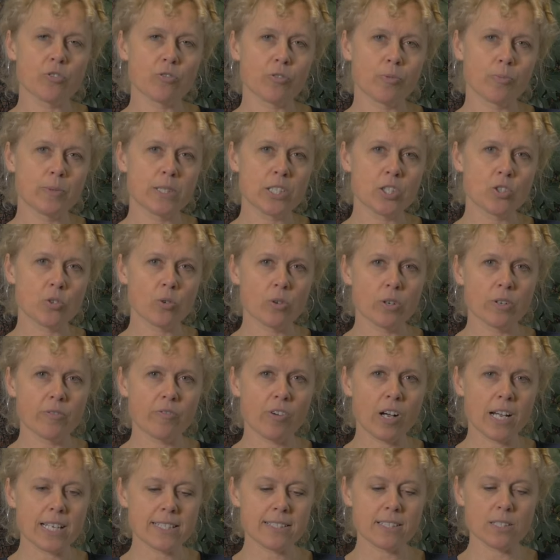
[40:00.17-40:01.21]
from digital
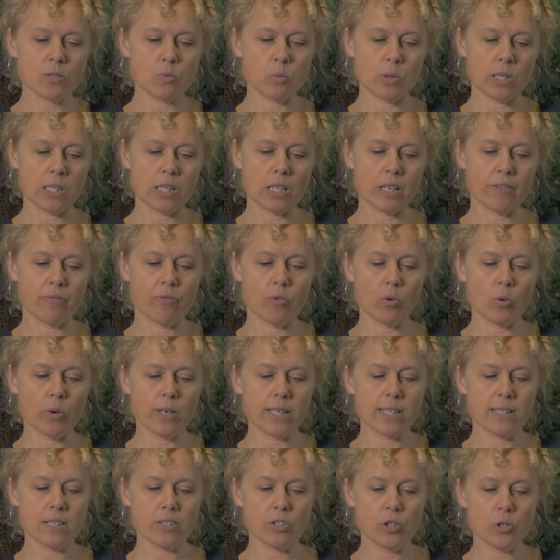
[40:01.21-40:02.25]
devices? Well,
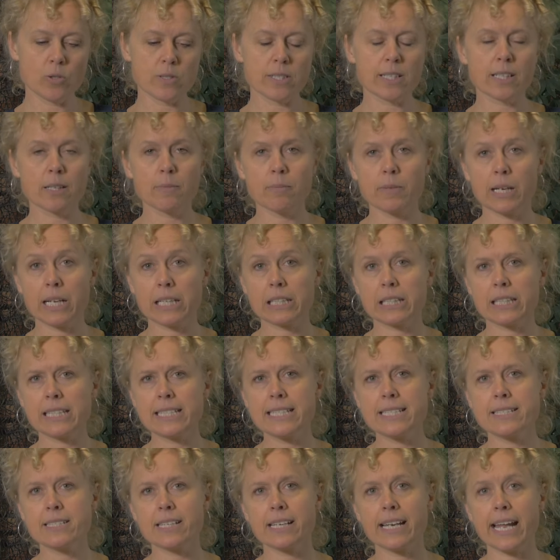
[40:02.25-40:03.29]
avoid using them at
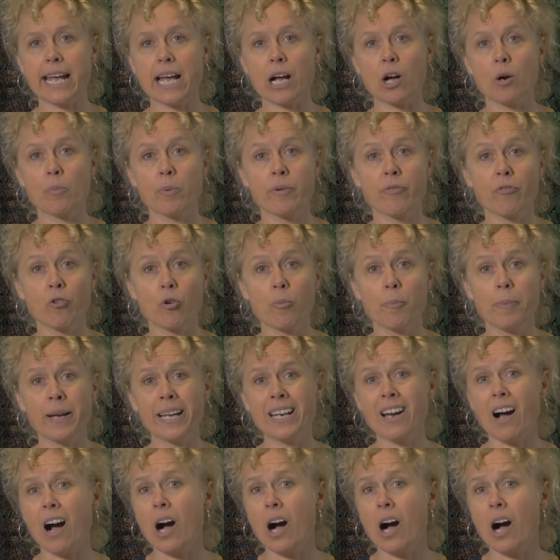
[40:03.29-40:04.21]
least an hour before bed.